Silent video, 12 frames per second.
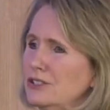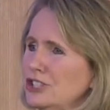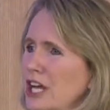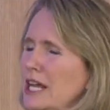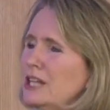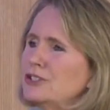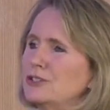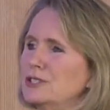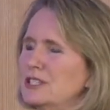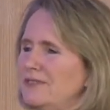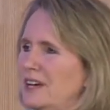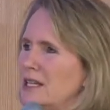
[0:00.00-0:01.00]
change or
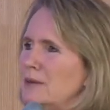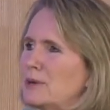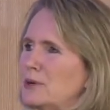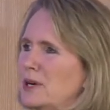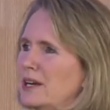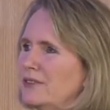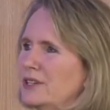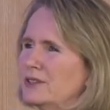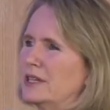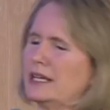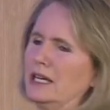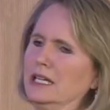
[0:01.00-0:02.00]
develop or whatever,
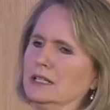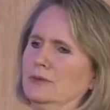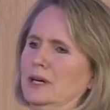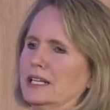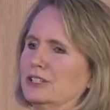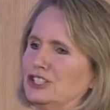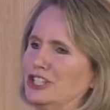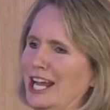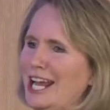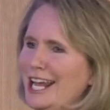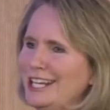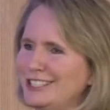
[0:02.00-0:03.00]
you're like, I don't want to
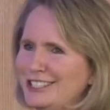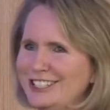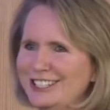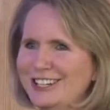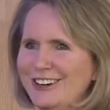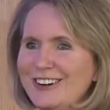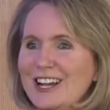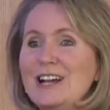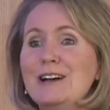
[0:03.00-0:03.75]
change, you know?